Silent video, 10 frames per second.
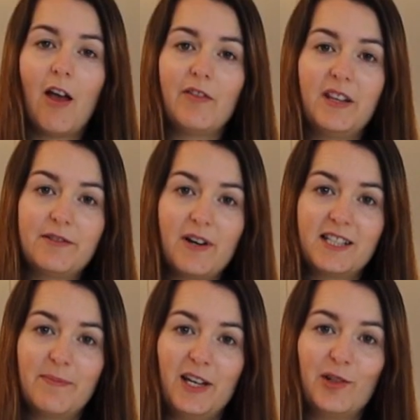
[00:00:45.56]
For this
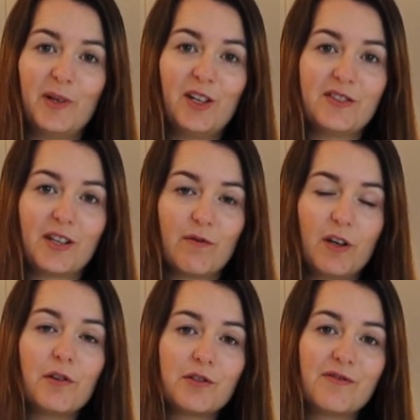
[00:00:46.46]
recipe you'll be using
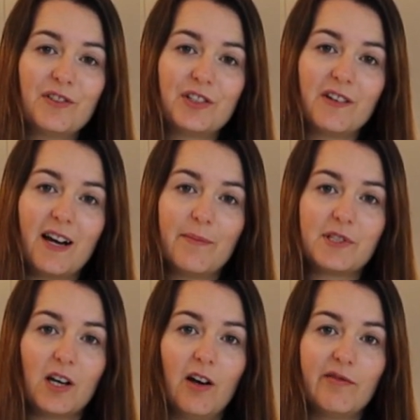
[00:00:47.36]
340
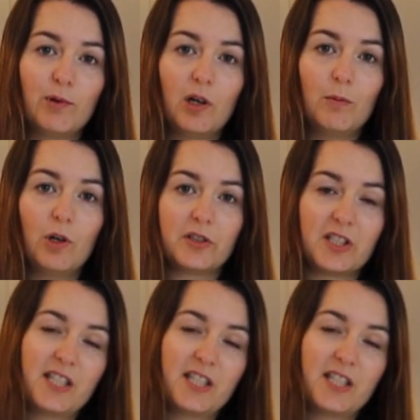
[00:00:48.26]
grams of warm water.